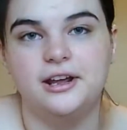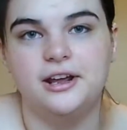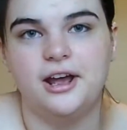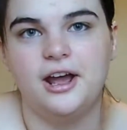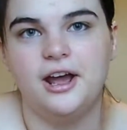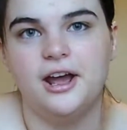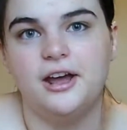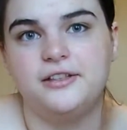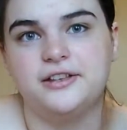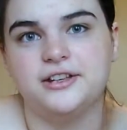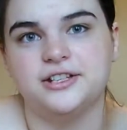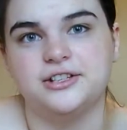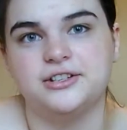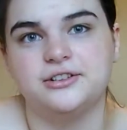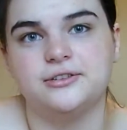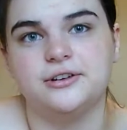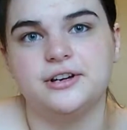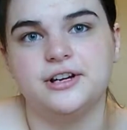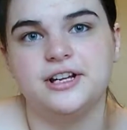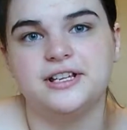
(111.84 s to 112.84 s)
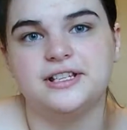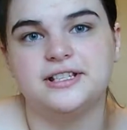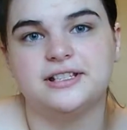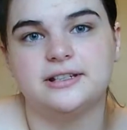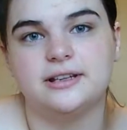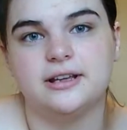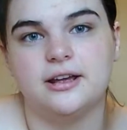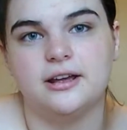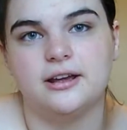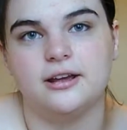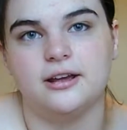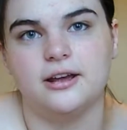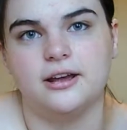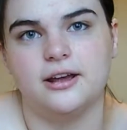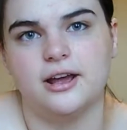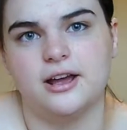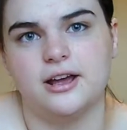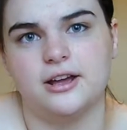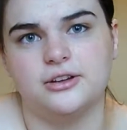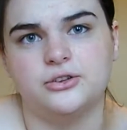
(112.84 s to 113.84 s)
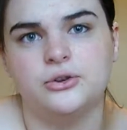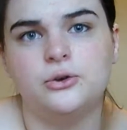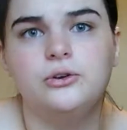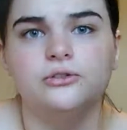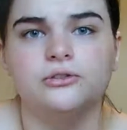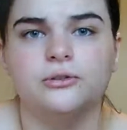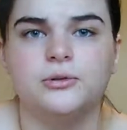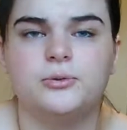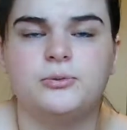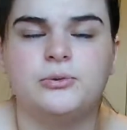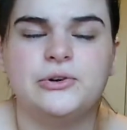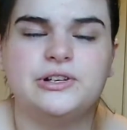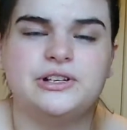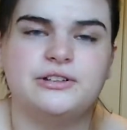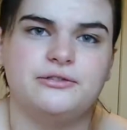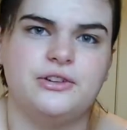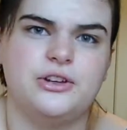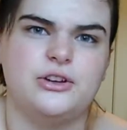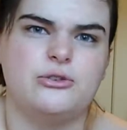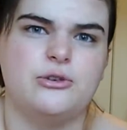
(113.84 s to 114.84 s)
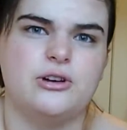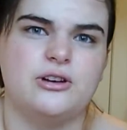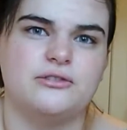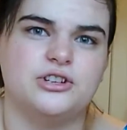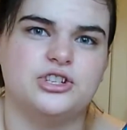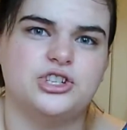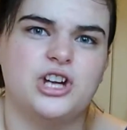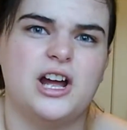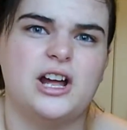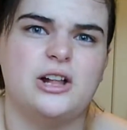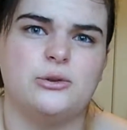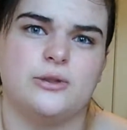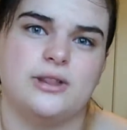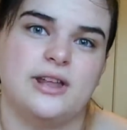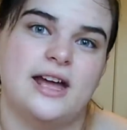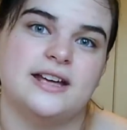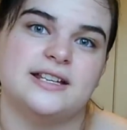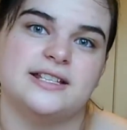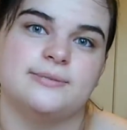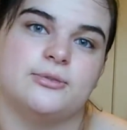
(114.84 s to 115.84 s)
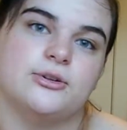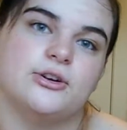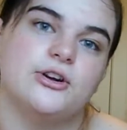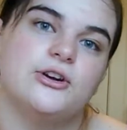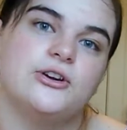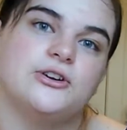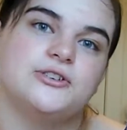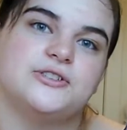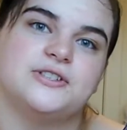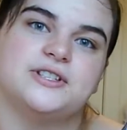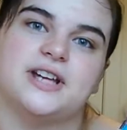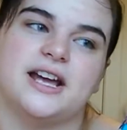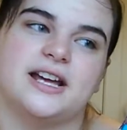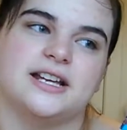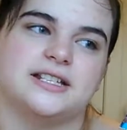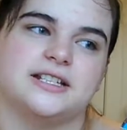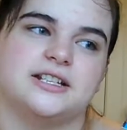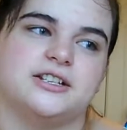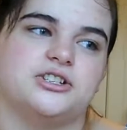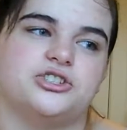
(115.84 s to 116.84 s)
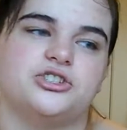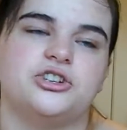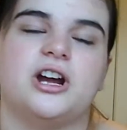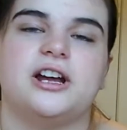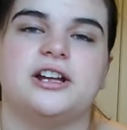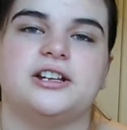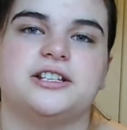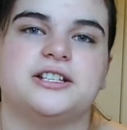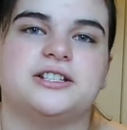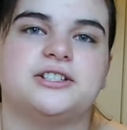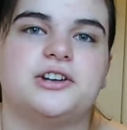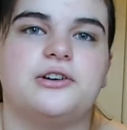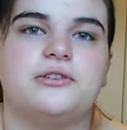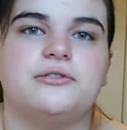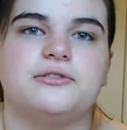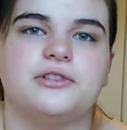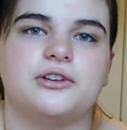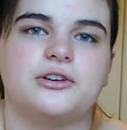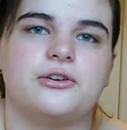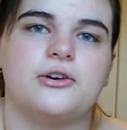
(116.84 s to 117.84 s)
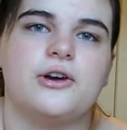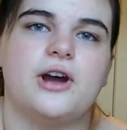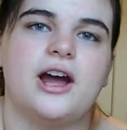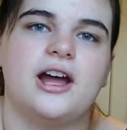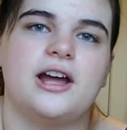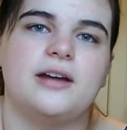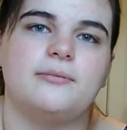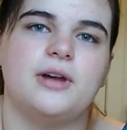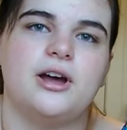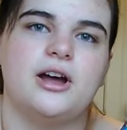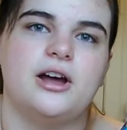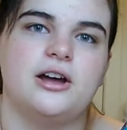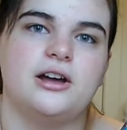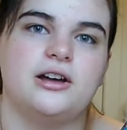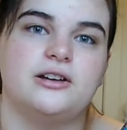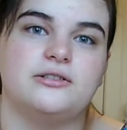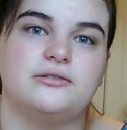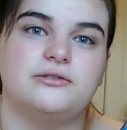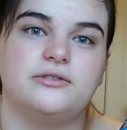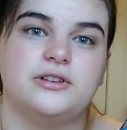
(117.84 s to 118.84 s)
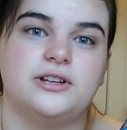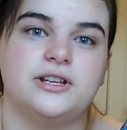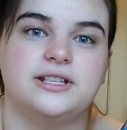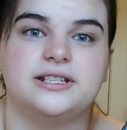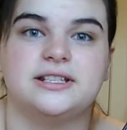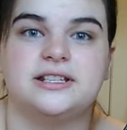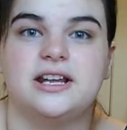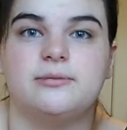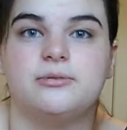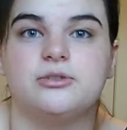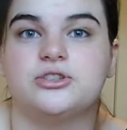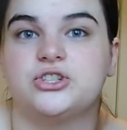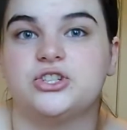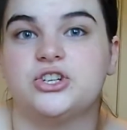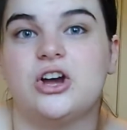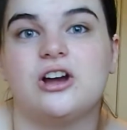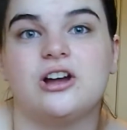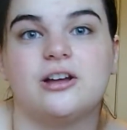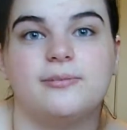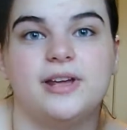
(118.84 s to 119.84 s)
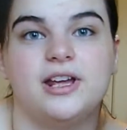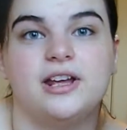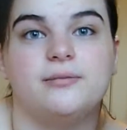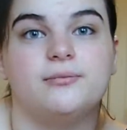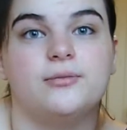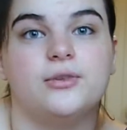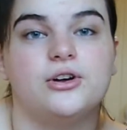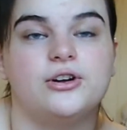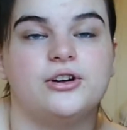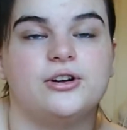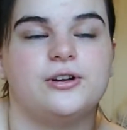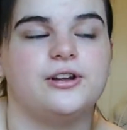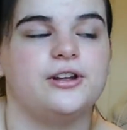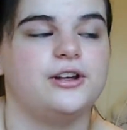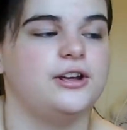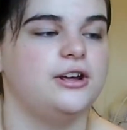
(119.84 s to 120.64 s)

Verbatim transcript: Uh, the story is uh, told from the point of view of a child with Asperger's as he's trying to solve the crime of his neighbor's dog being murdered.